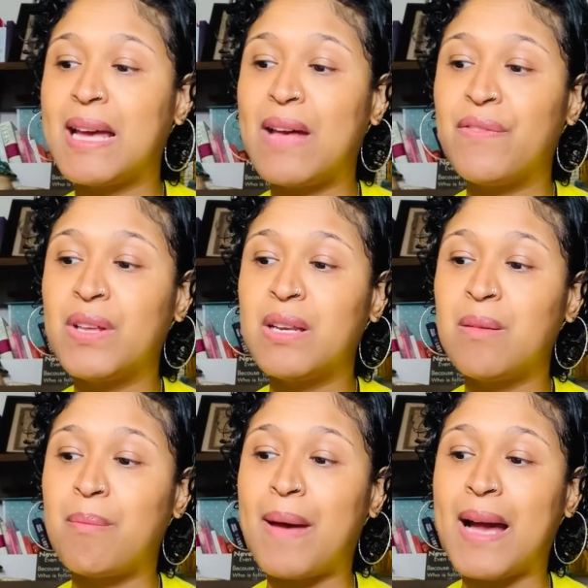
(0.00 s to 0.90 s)

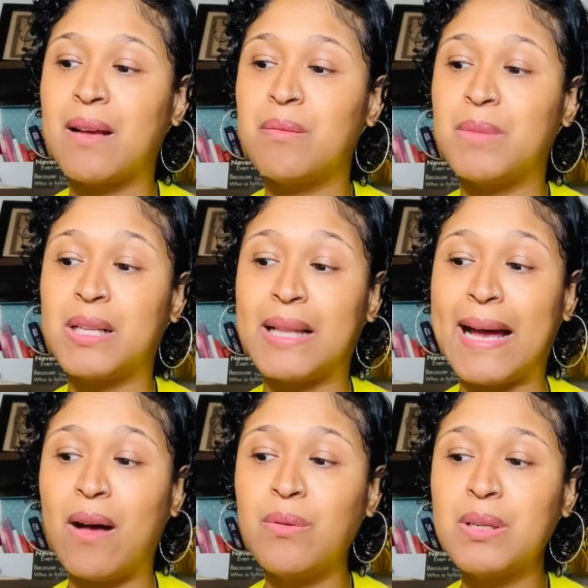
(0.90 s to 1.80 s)
Kevin
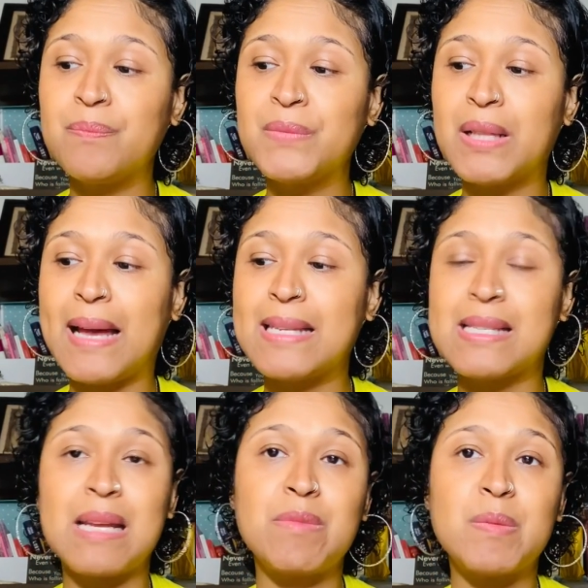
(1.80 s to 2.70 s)
MacLeod,
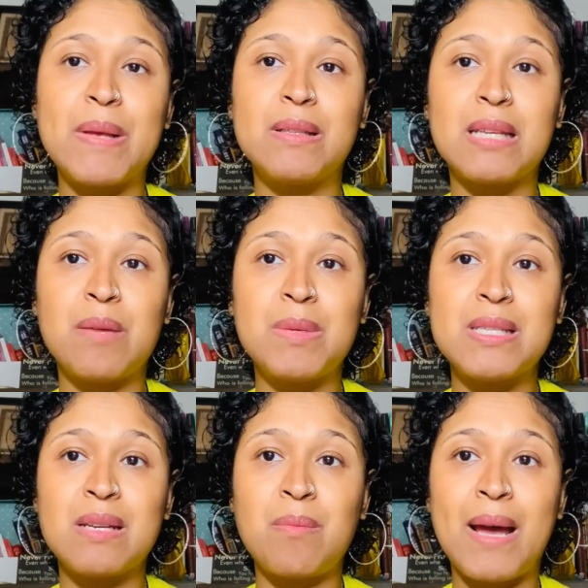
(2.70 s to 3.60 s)
last name spelled M
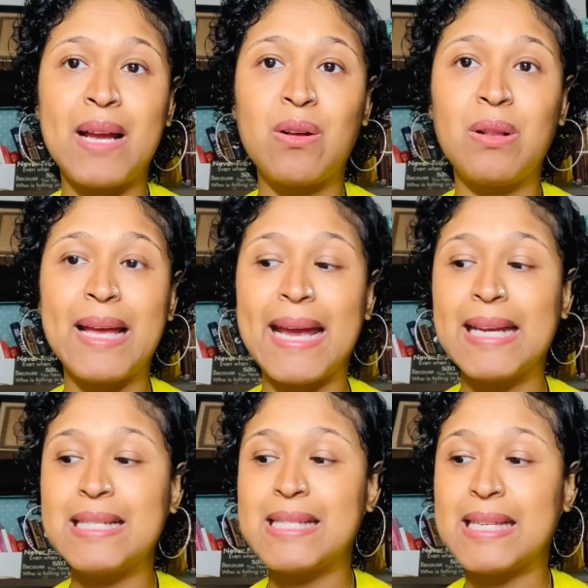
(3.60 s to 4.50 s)
as in Michael,
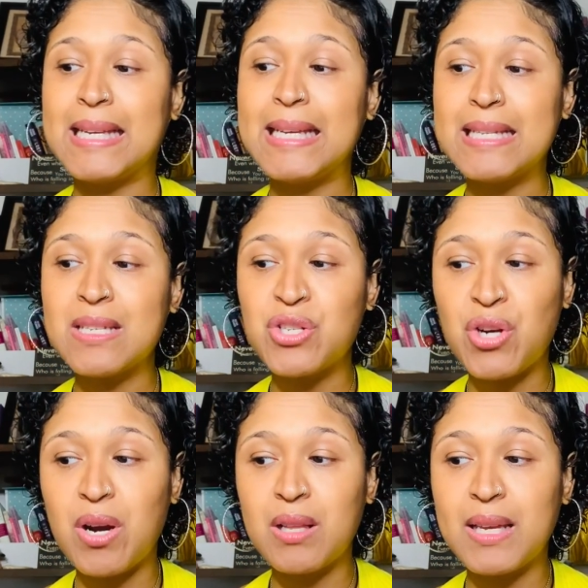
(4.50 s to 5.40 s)
A, C as in
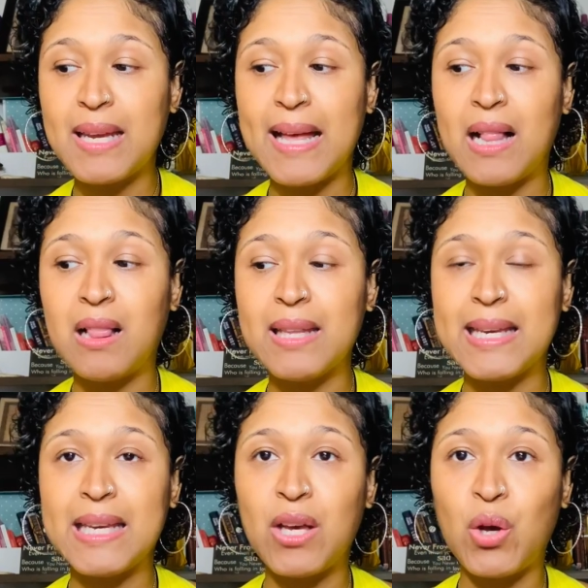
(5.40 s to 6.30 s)
Charlie, L,
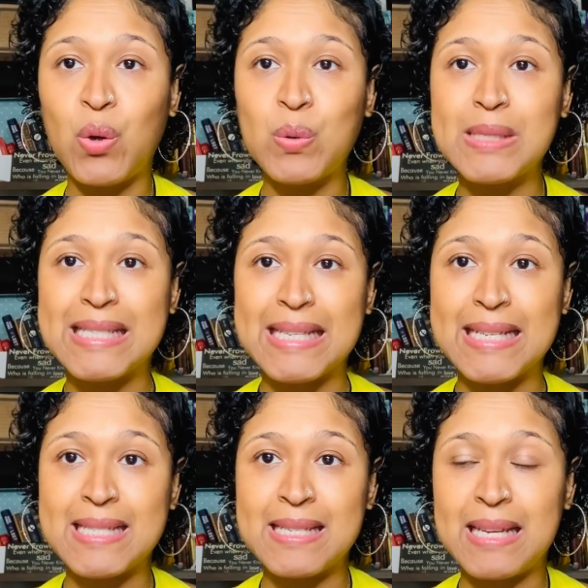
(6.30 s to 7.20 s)
E, O,
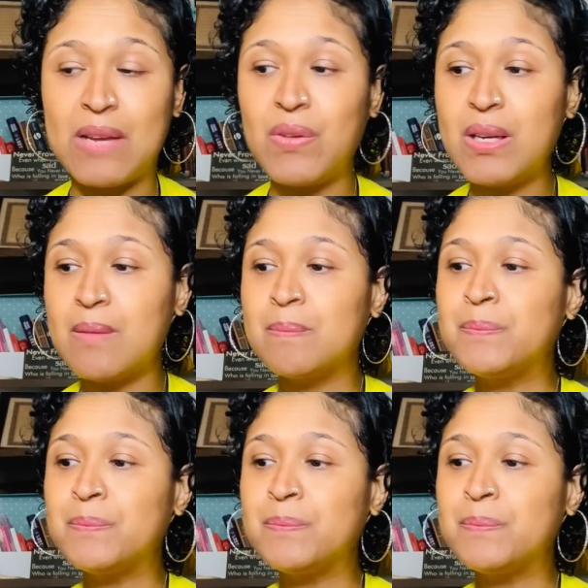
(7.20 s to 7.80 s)
D as in David.